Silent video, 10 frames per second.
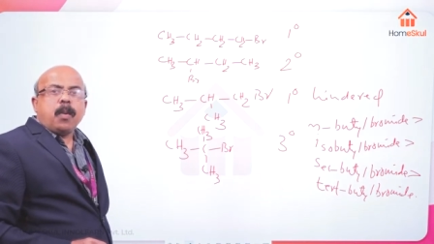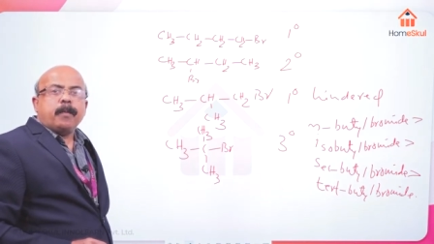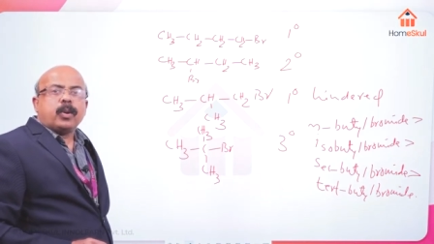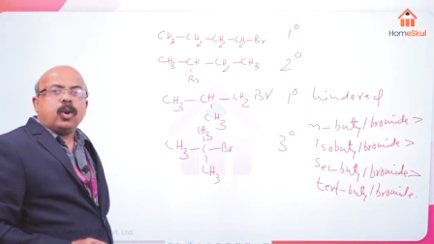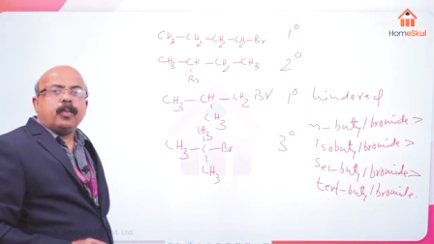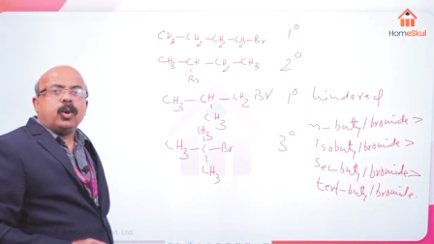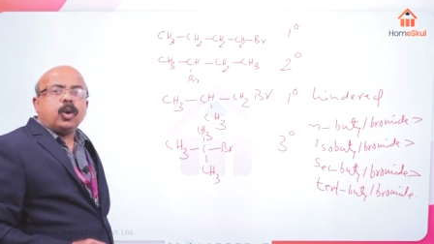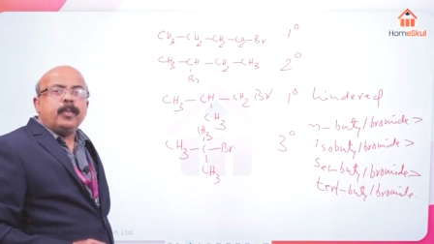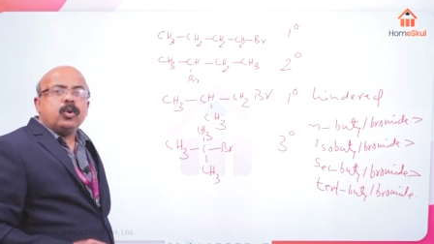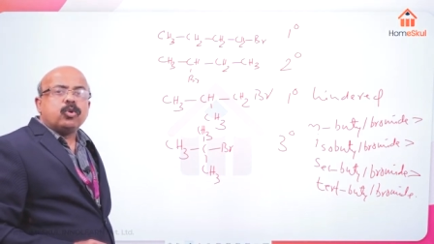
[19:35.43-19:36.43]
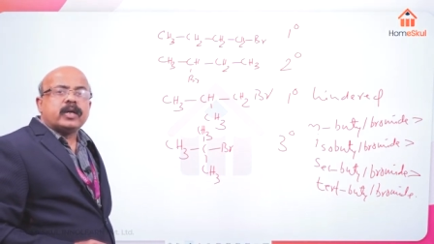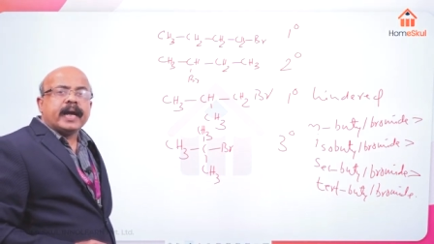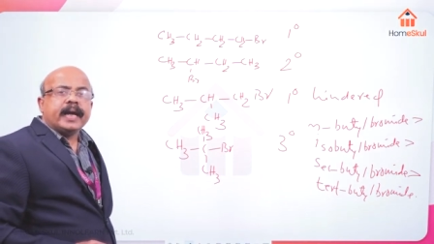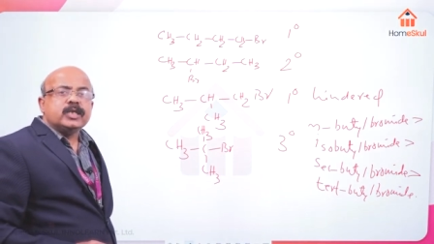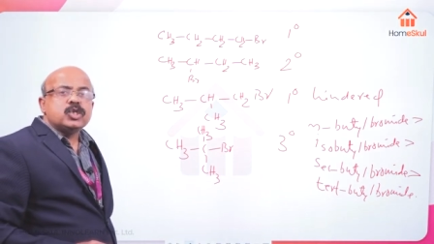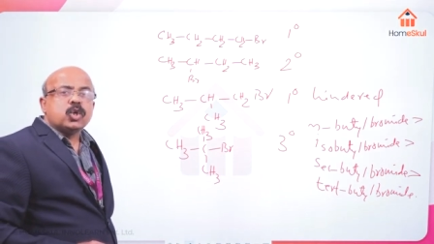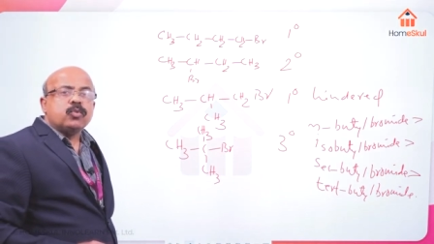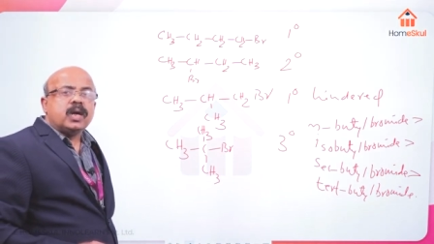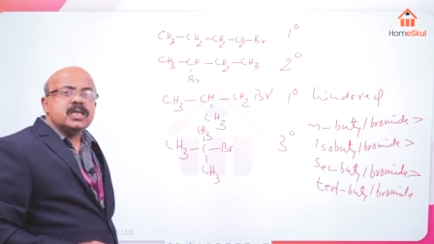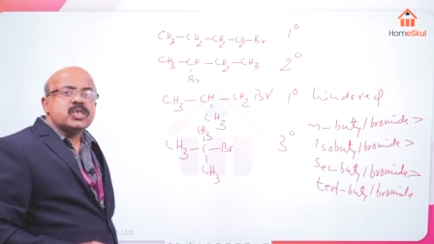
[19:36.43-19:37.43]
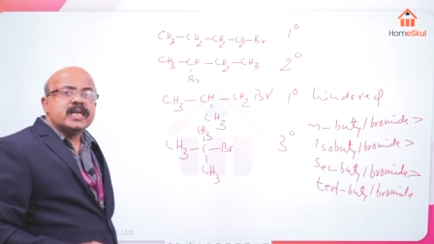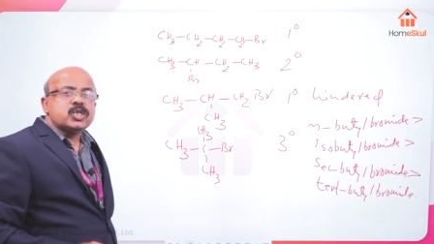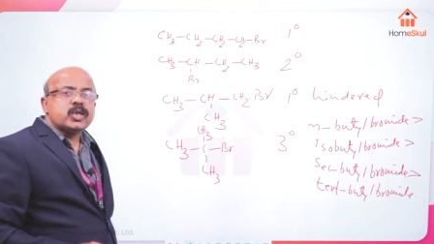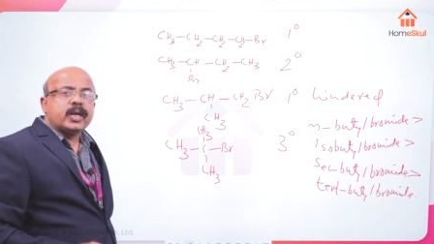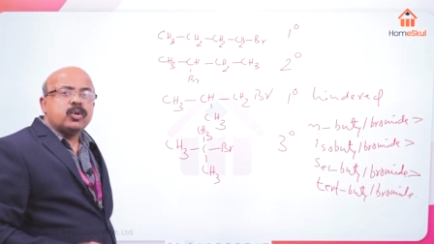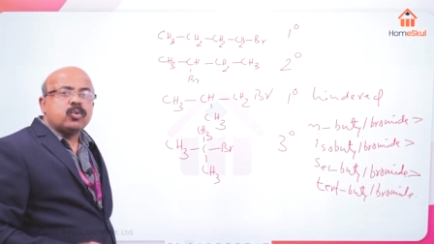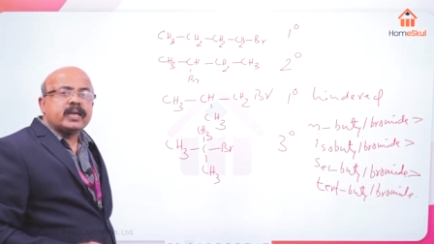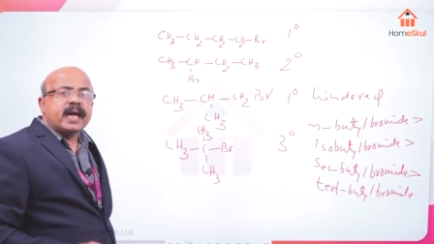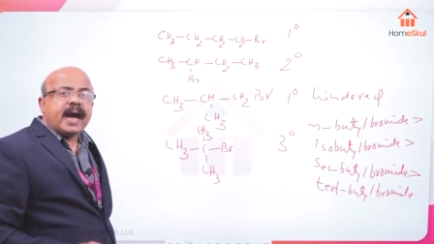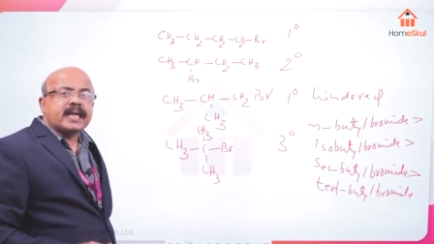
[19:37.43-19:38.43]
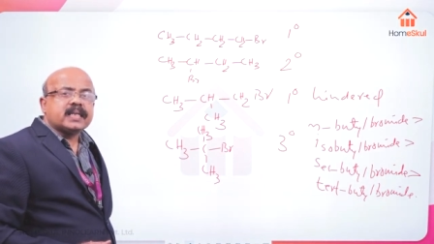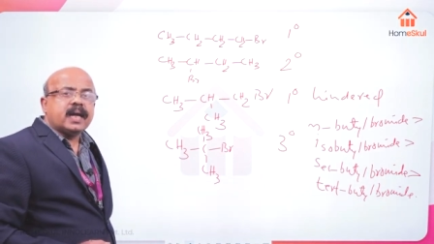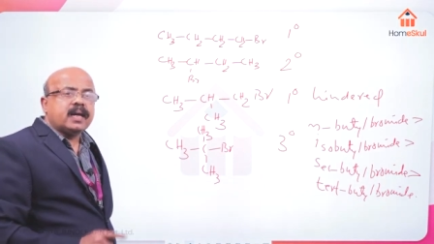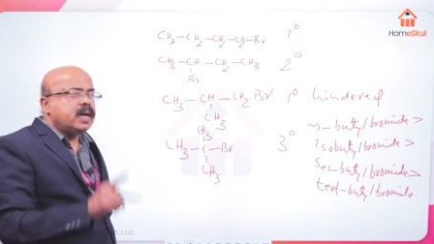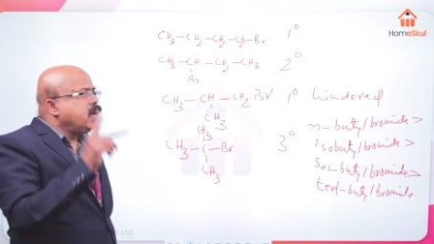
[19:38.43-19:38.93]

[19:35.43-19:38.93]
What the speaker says: bromobutanes towards Assertion reaction: